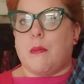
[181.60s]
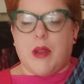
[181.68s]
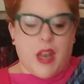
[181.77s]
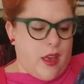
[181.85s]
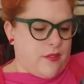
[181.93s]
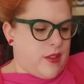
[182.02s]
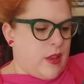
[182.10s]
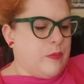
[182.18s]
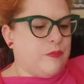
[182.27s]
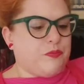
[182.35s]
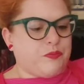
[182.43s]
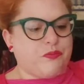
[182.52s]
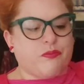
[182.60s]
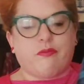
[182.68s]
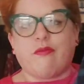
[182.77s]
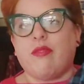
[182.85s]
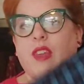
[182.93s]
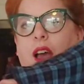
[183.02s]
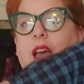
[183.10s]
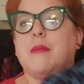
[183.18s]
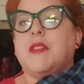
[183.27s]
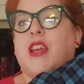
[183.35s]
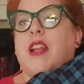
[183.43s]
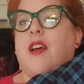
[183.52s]
Minerva. I
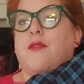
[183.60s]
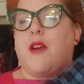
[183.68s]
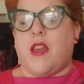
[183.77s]
absolutely love